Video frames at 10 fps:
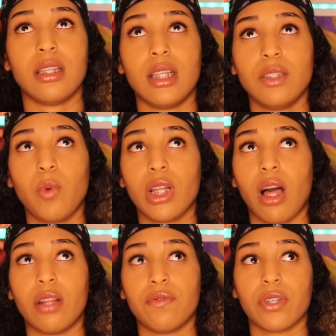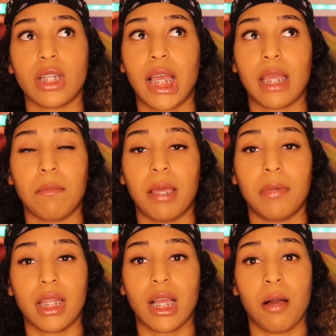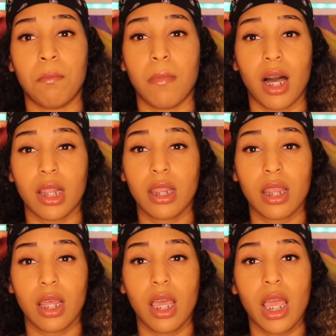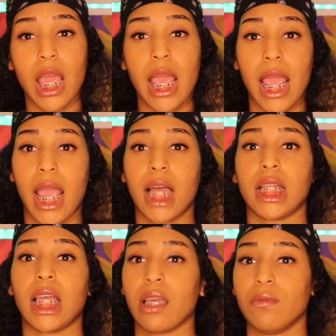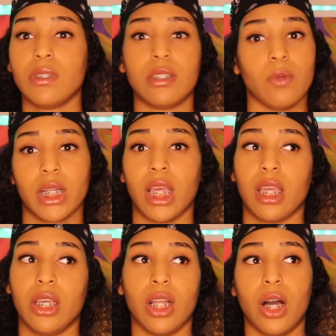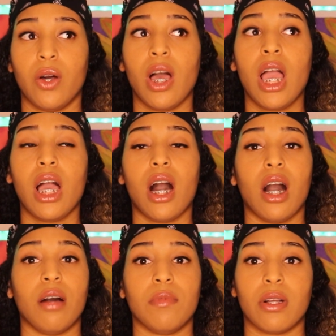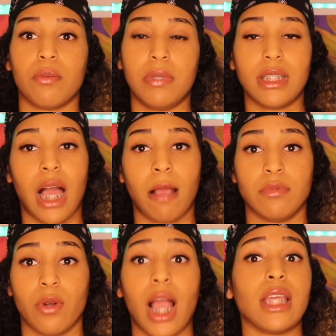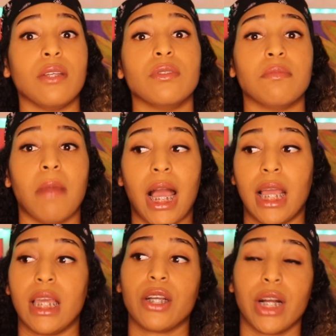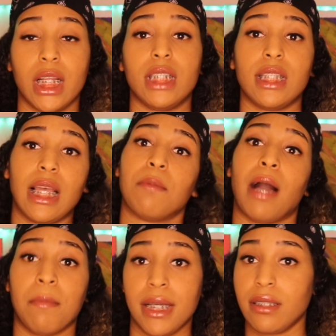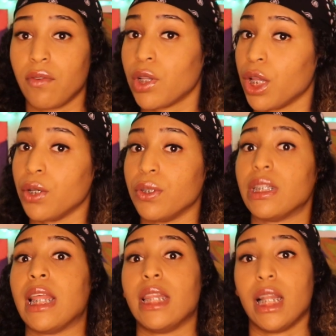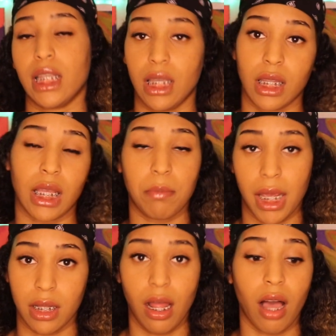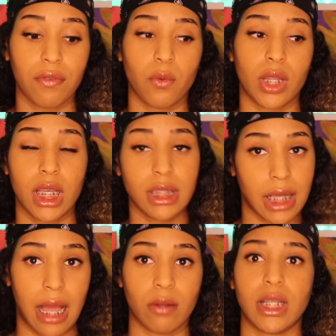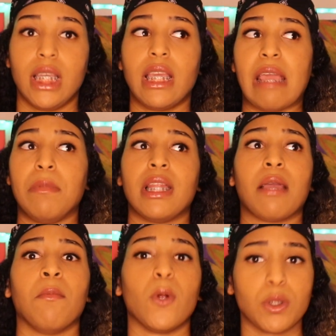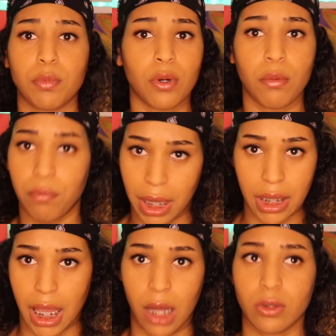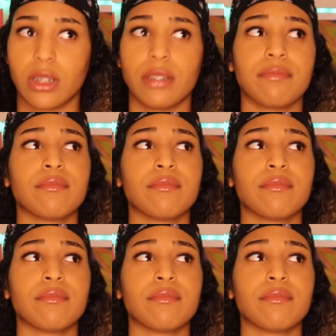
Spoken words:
This went on for like maybe like a month, and like it was working, you know. There would be times where I used my credit to like buy myself clothes, and then he like paid it off with his account, and he gave me like multiple bank accounts.